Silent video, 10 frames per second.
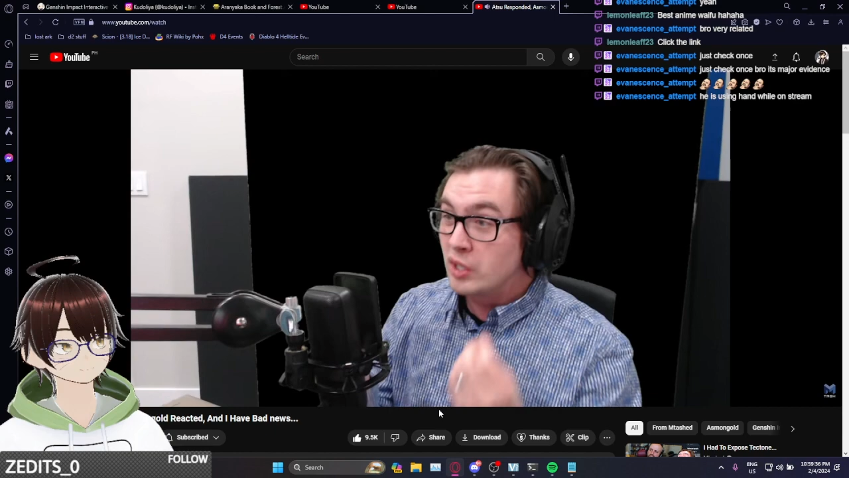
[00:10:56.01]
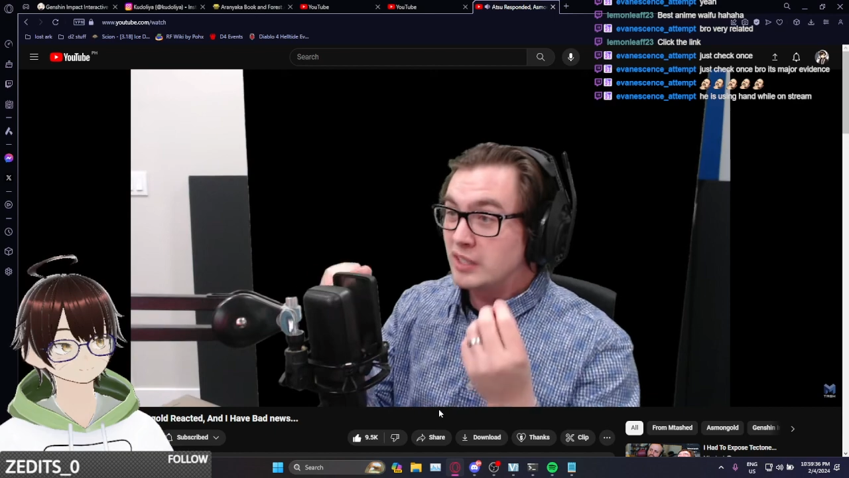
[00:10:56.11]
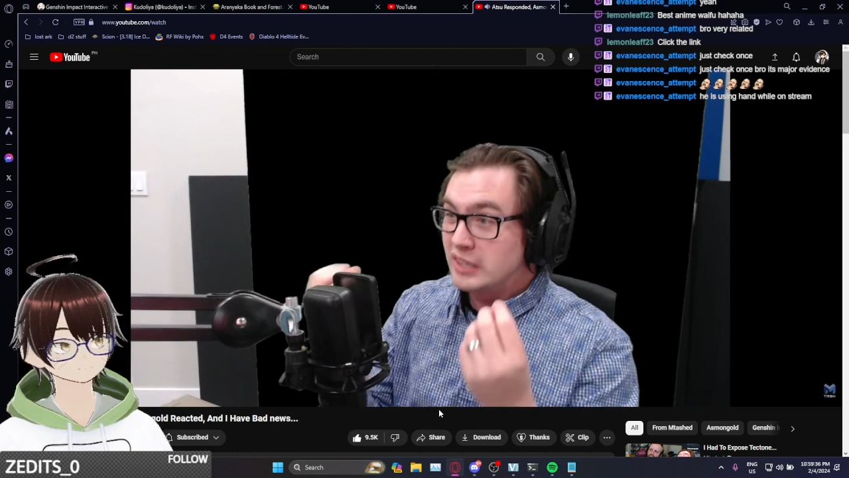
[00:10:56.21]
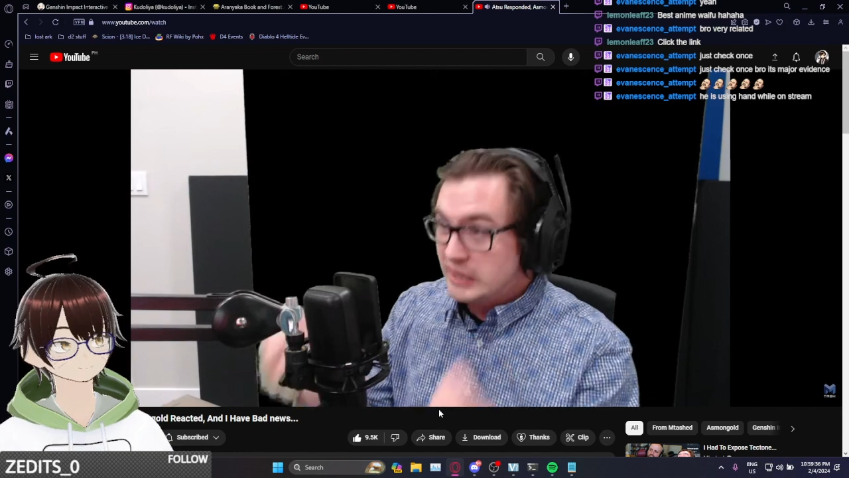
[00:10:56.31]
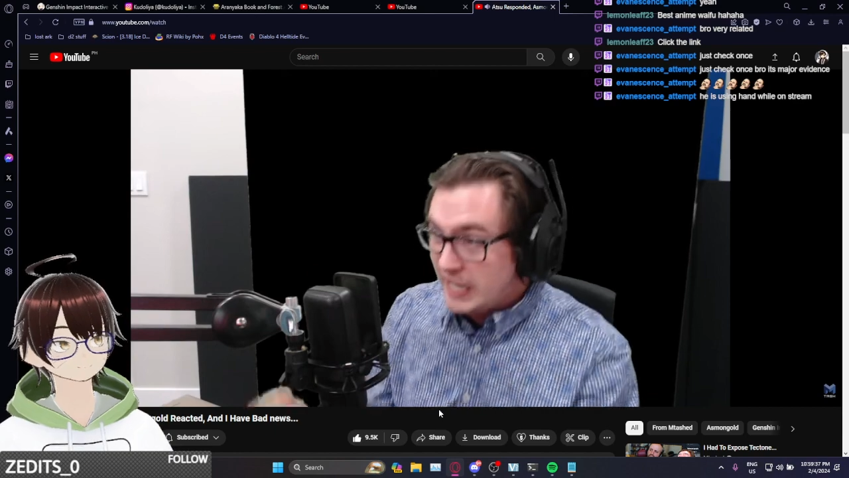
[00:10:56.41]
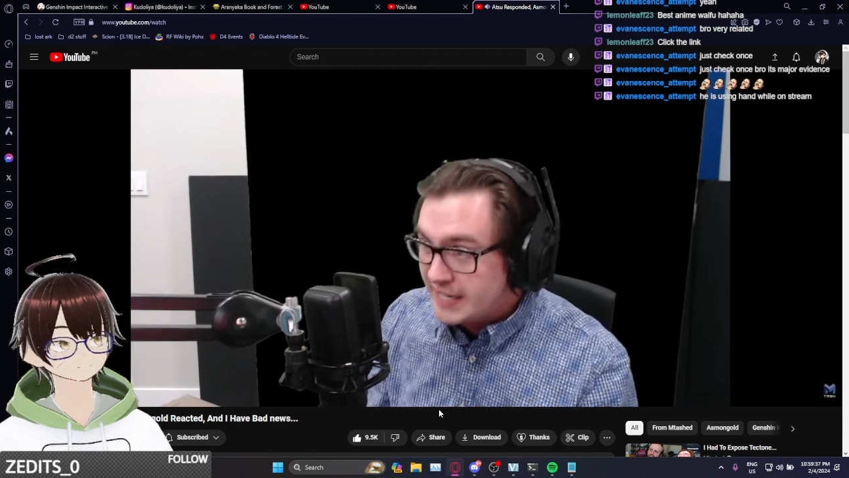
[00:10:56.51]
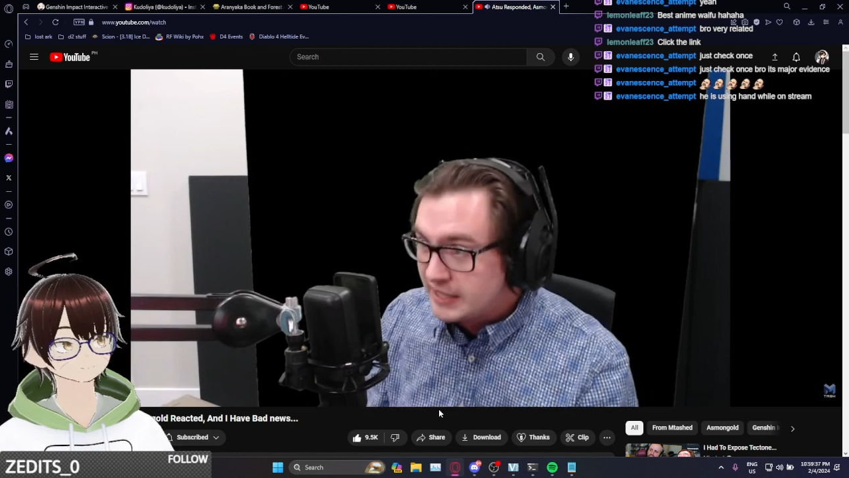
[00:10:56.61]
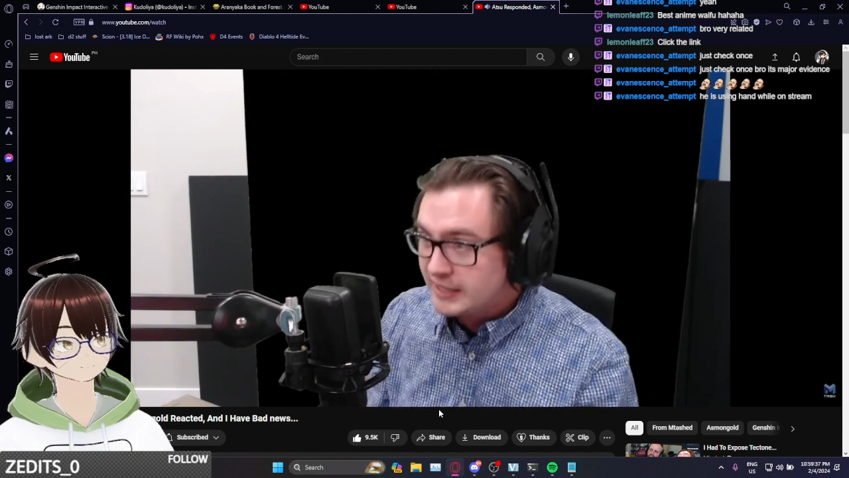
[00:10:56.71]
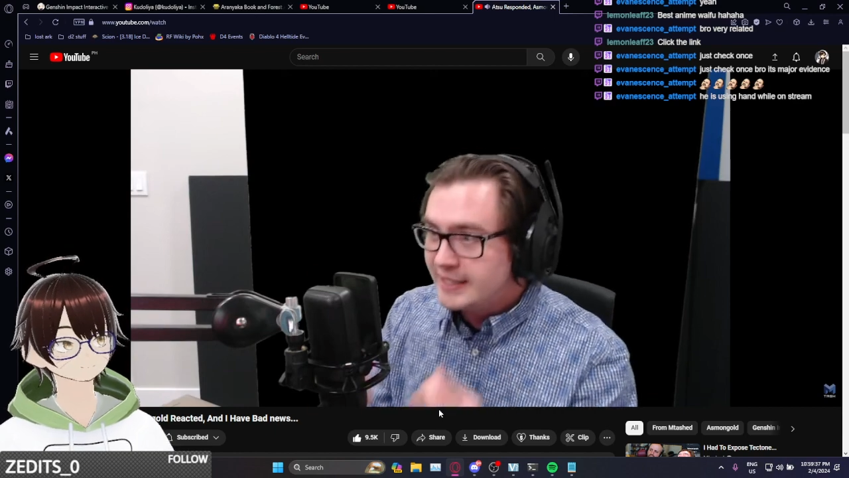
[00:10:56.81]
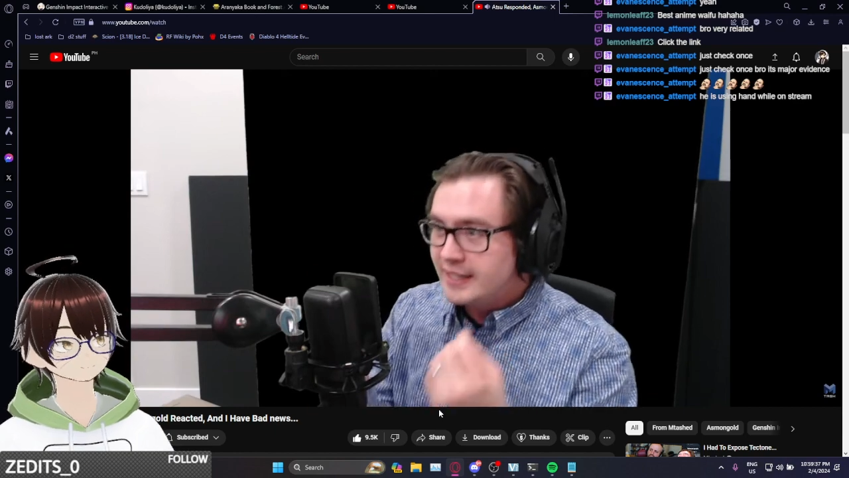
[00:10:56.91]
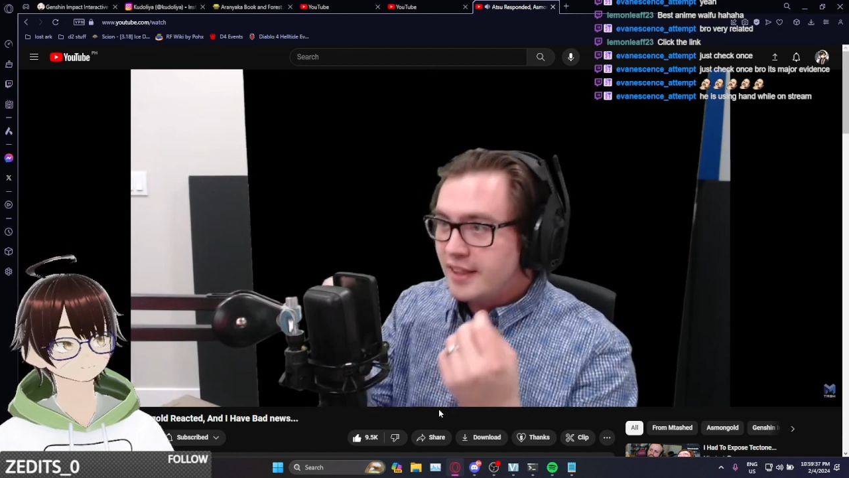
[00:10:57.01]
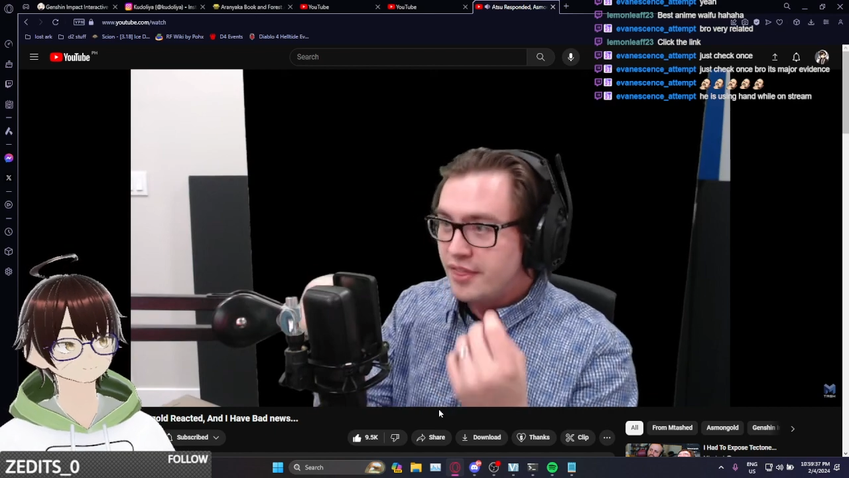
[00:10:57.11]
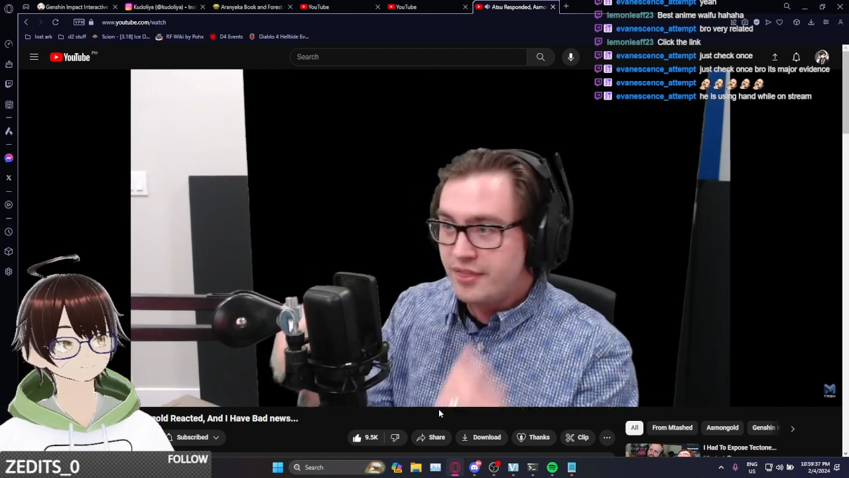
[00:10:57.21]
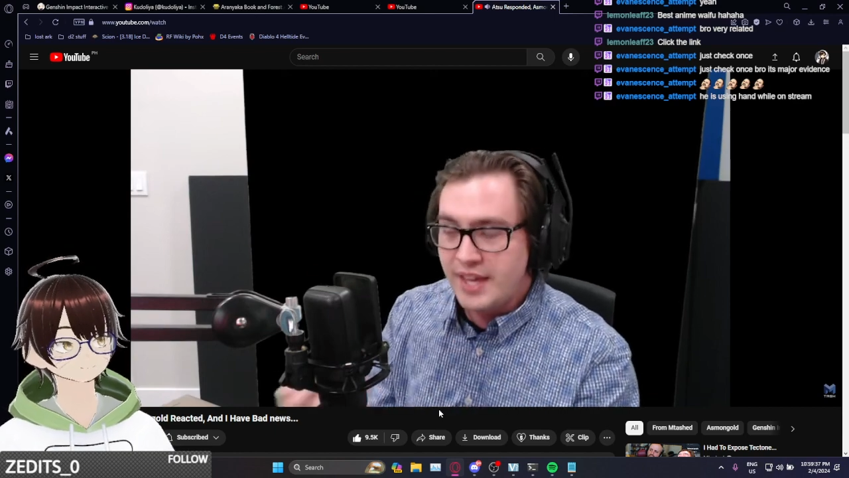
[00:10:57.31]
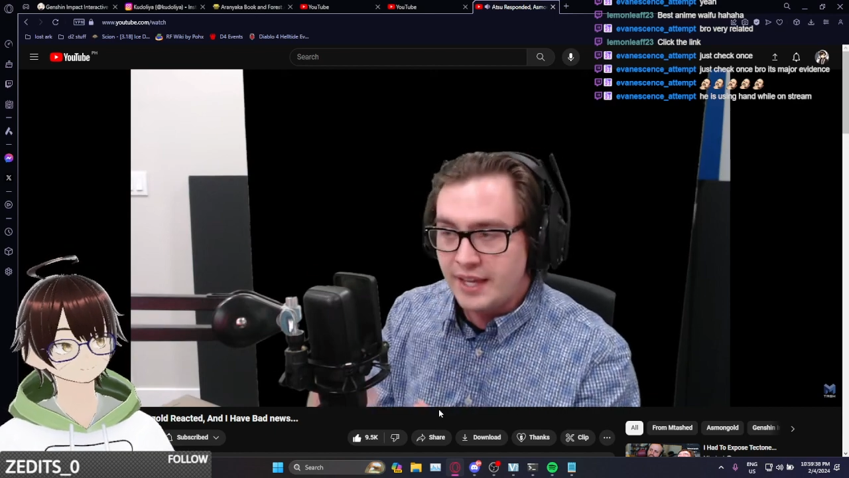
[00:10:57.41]
likely
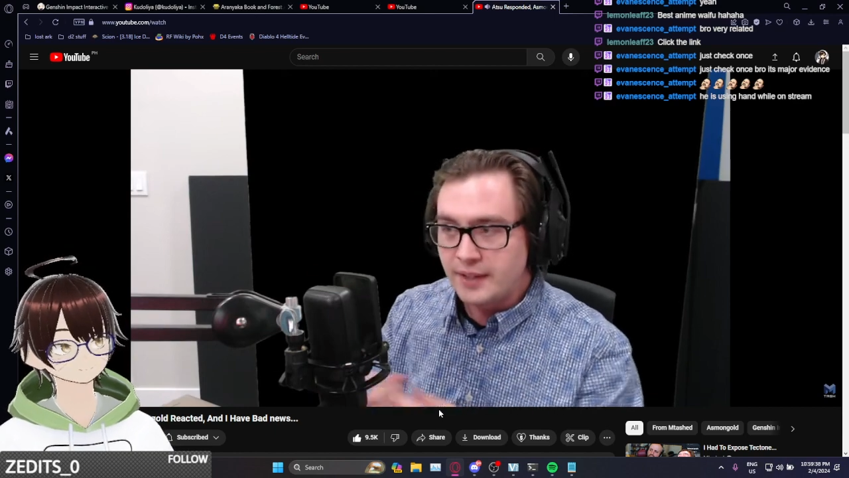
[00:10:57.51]
thing.